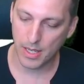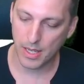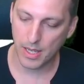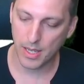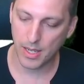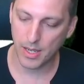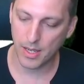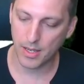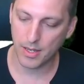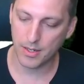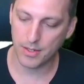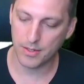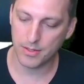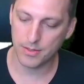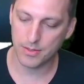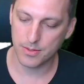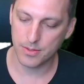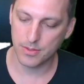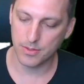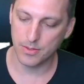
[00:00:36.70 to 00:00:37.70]

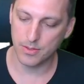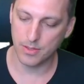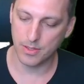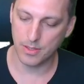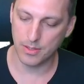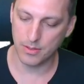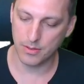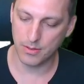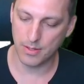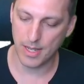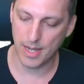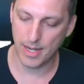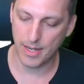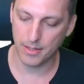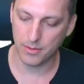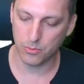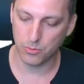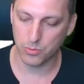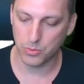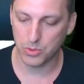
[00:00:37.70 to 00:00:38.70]
And
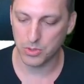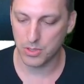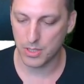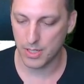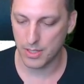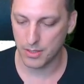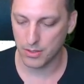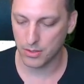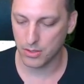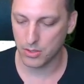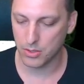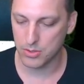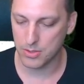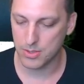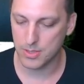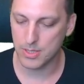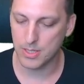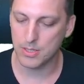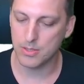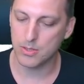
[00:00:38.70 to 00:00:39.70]
that would then
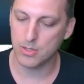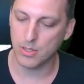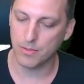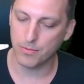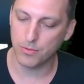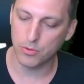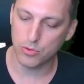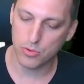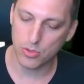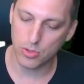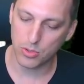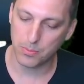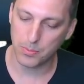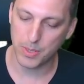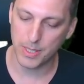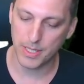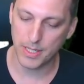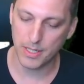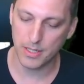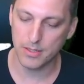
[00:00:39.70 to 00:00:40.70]
consist of control
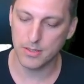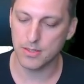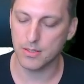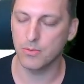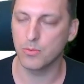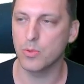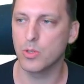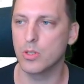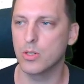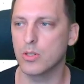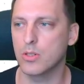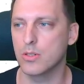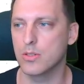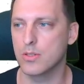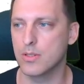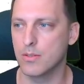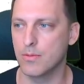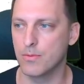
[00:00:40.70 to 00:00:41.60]
planes and workers.